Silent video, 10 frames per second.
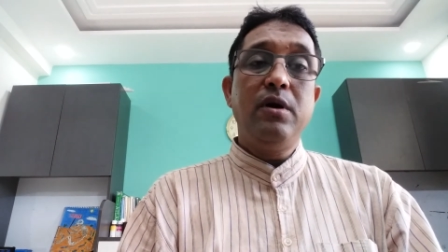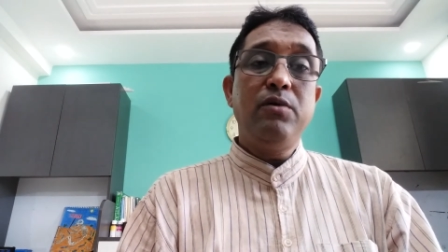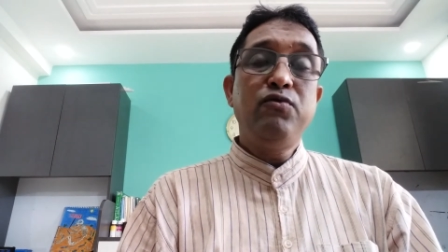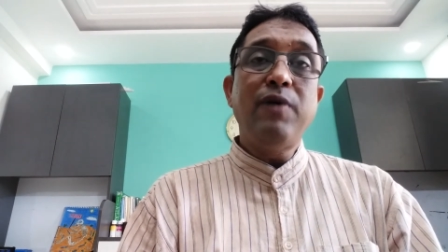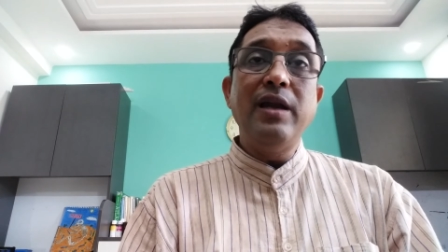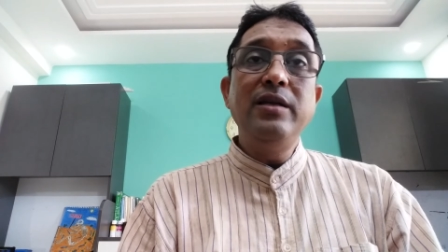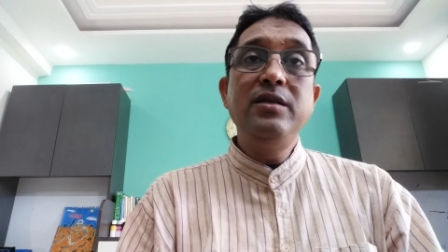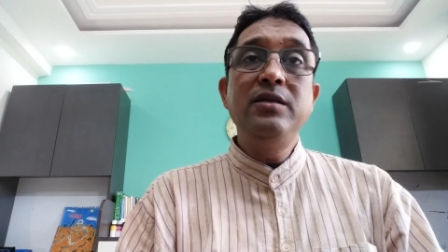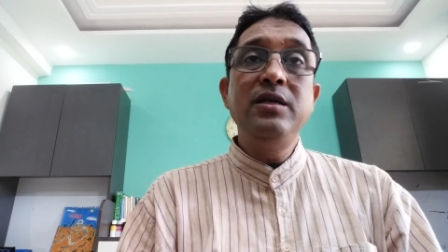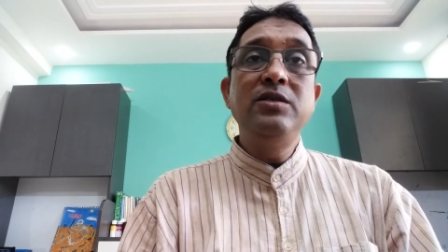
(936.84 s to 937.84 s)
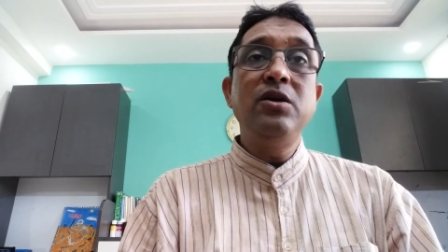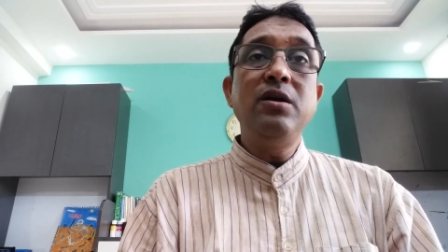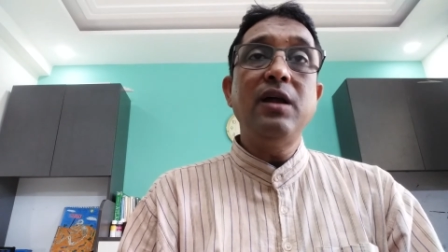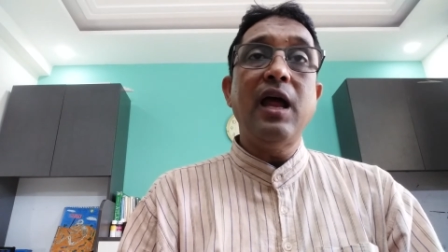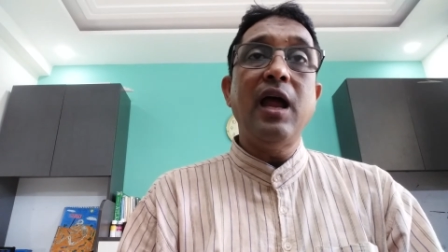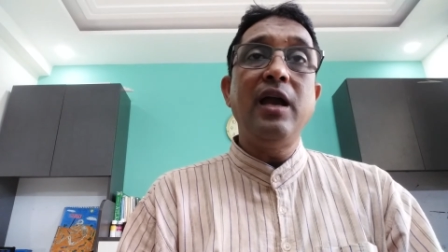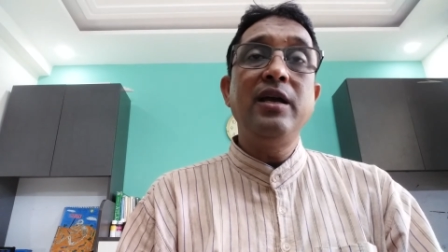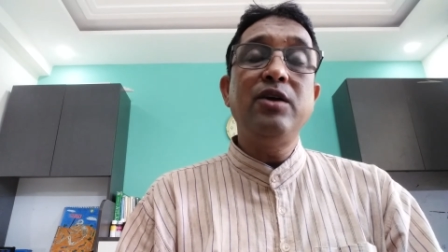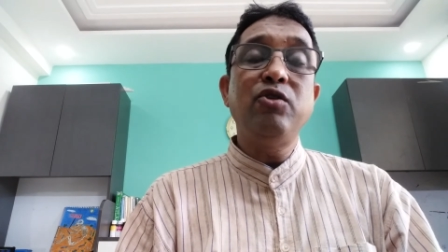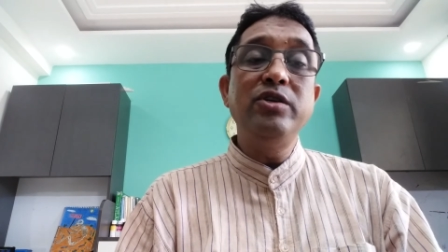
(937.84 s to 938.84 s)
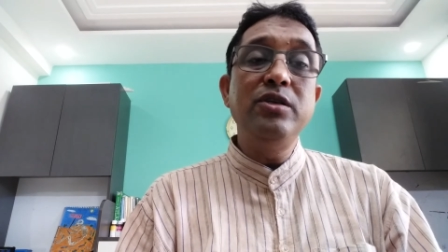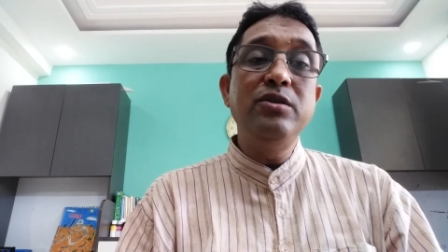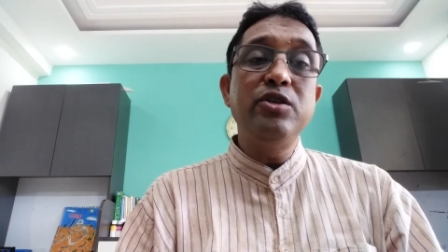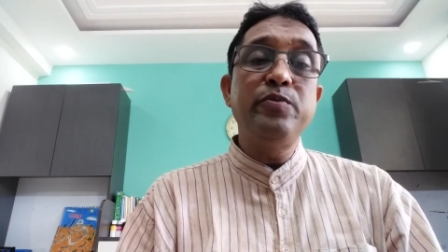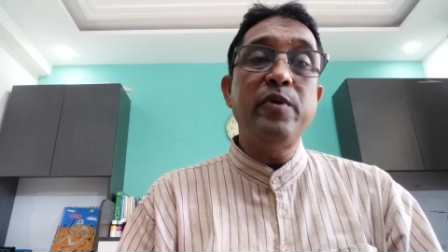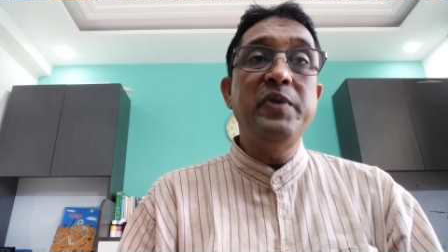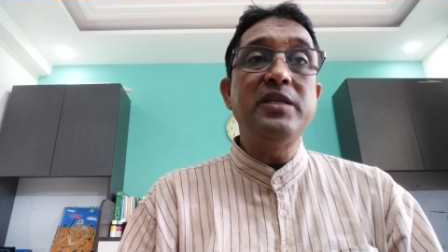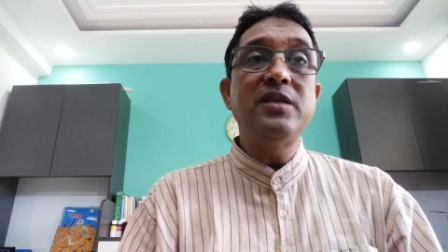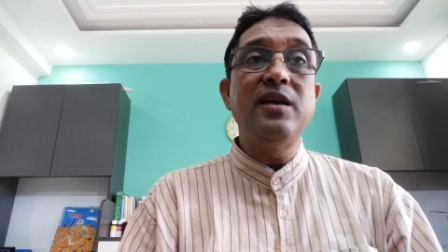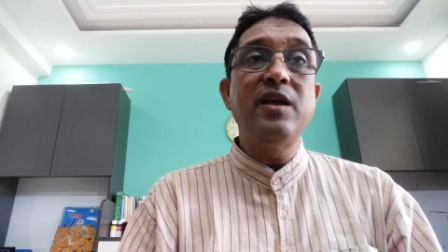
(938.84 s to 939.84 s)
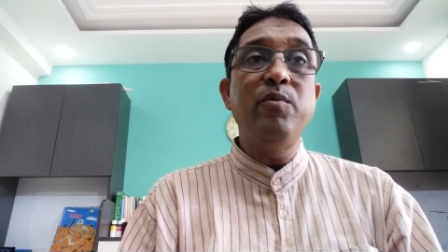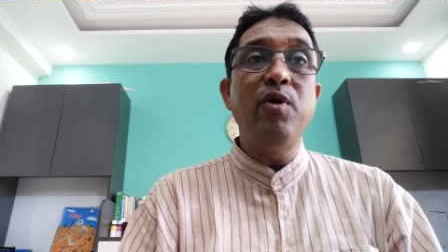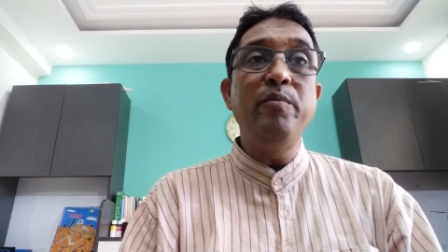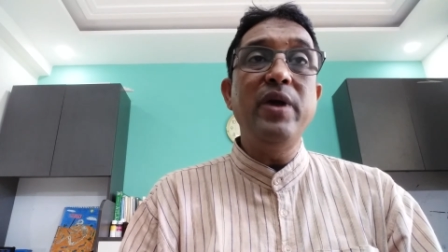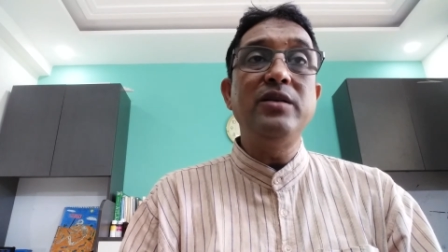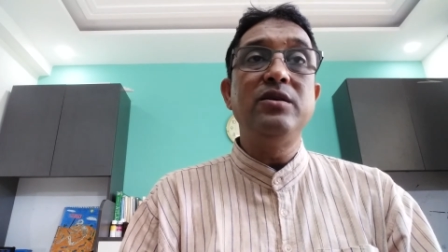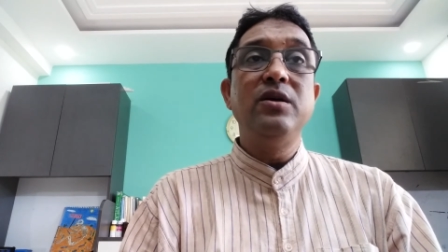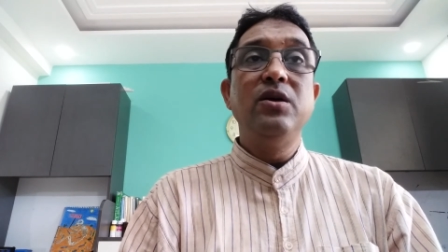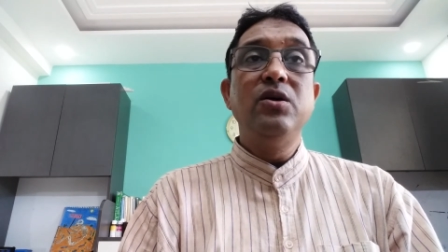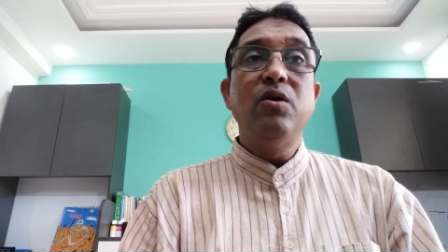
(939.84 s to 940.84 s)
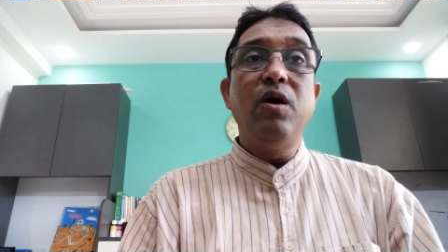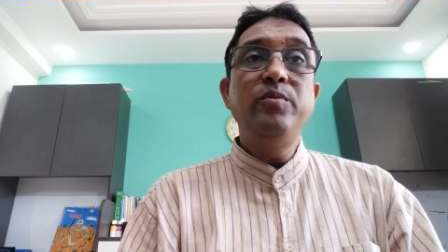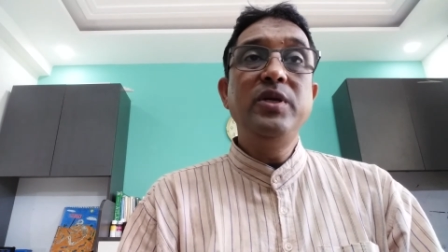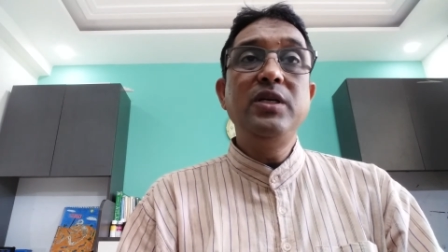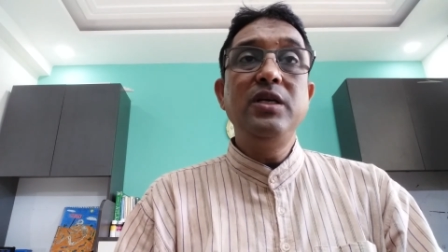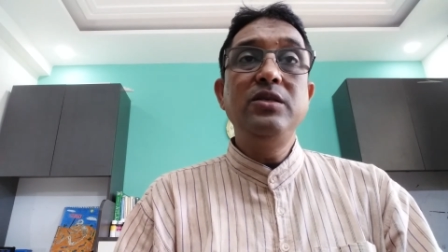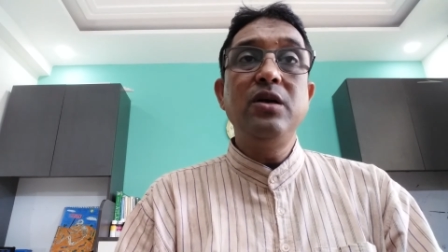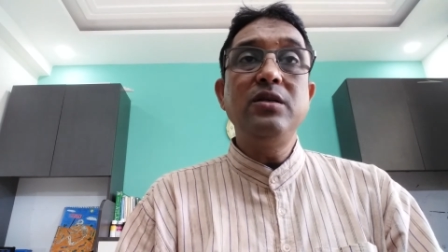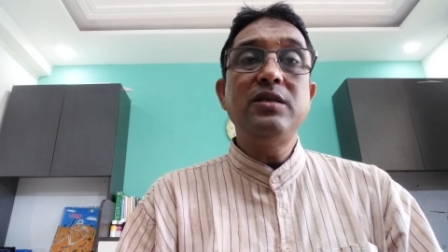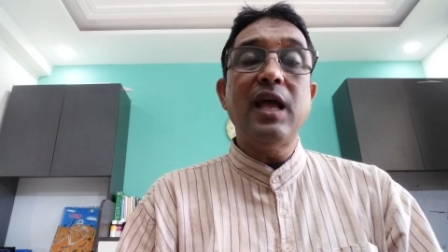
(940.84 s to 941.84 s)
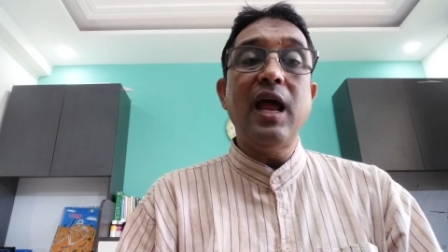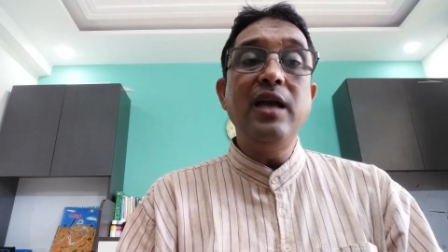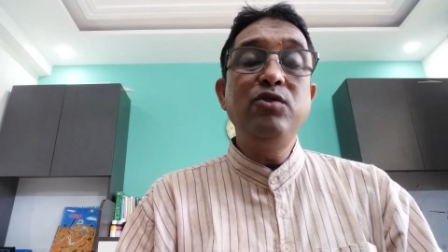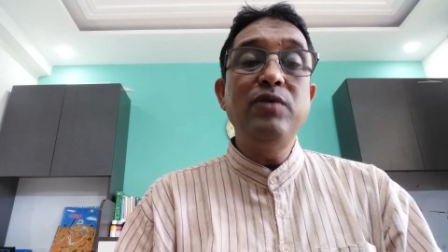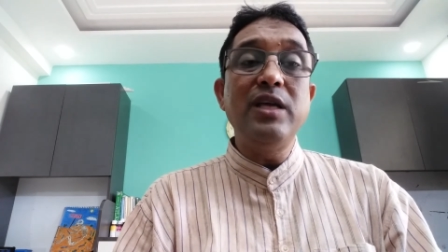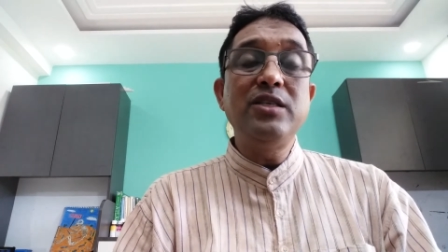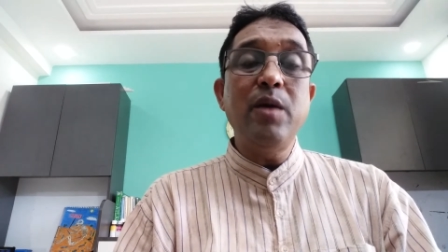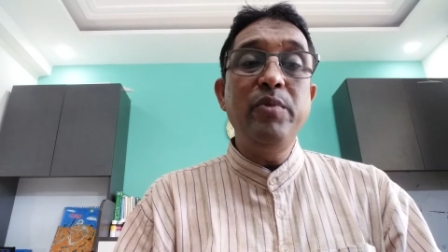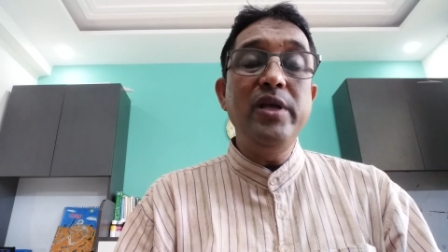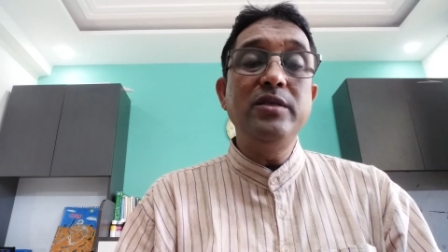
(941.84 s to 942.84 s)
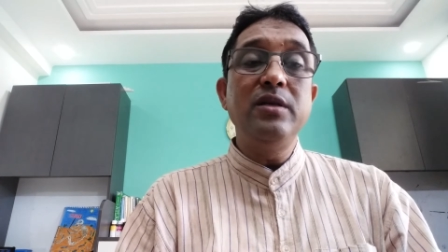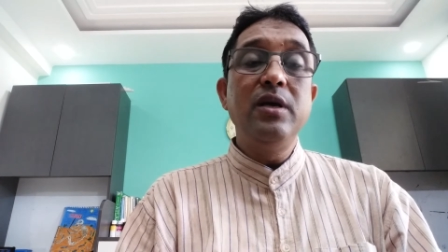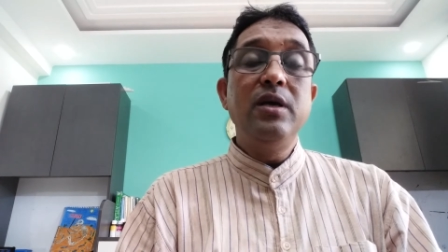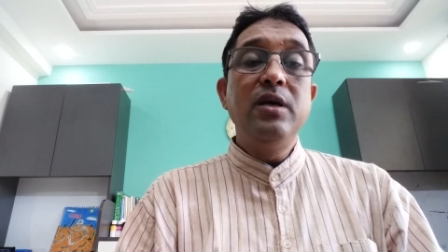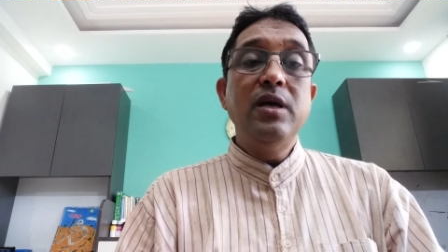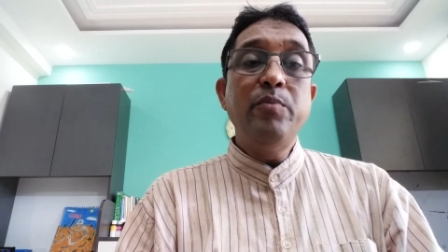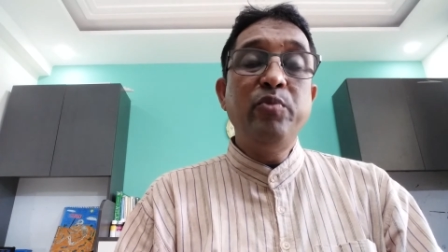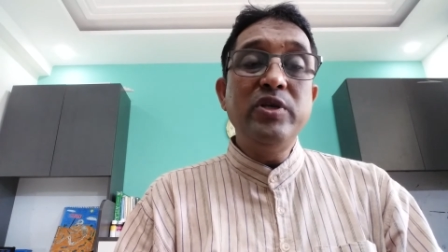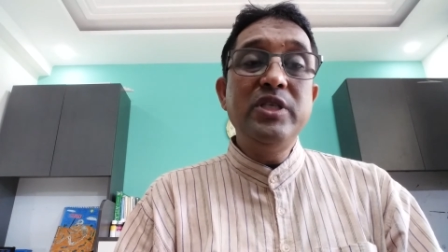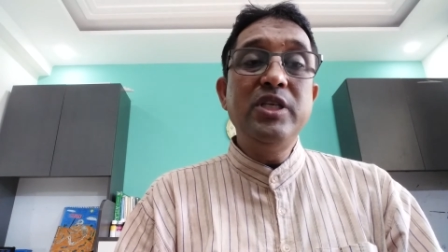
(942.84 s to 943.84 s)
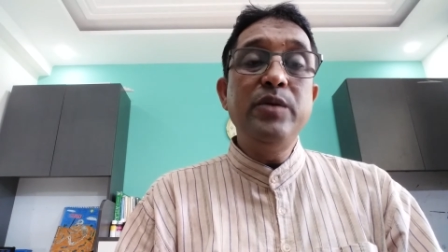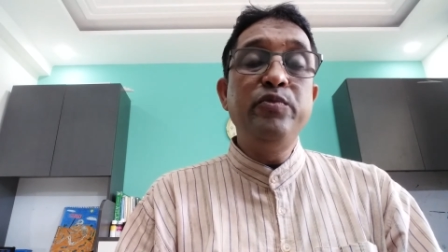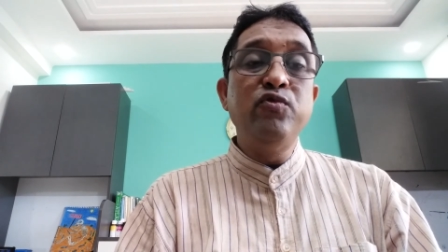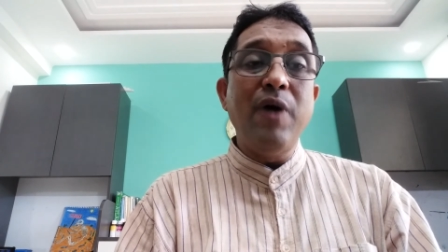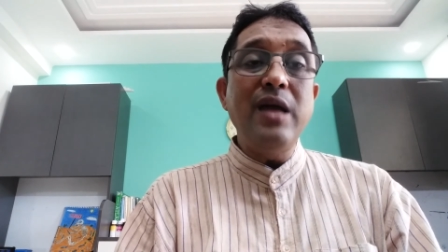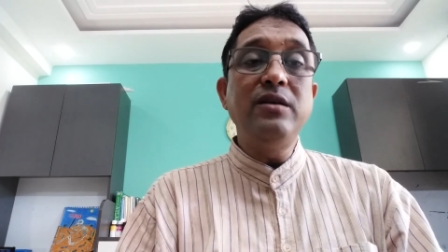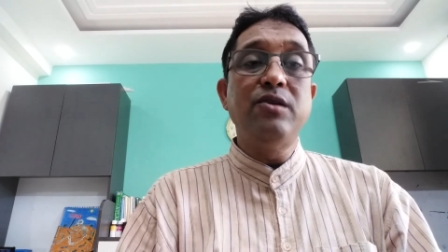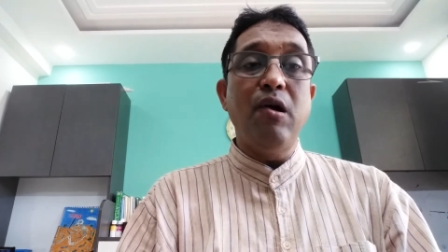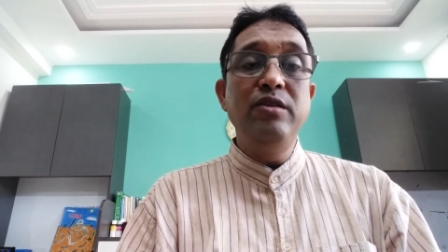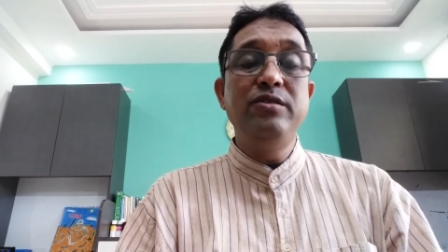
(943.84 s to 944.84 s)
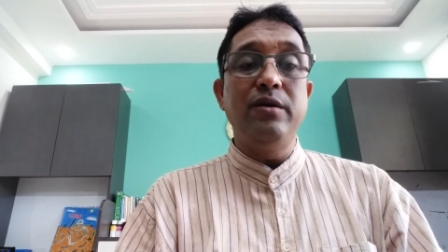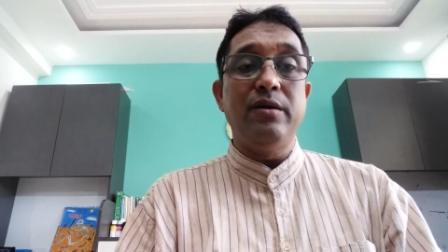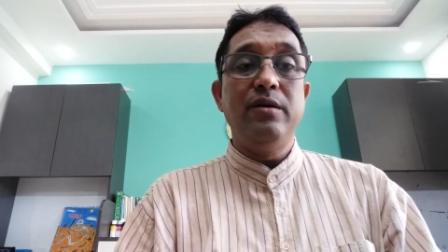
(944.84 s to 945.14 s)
quality teacher and continuous professional development of the teachers, and to establish a positive work culture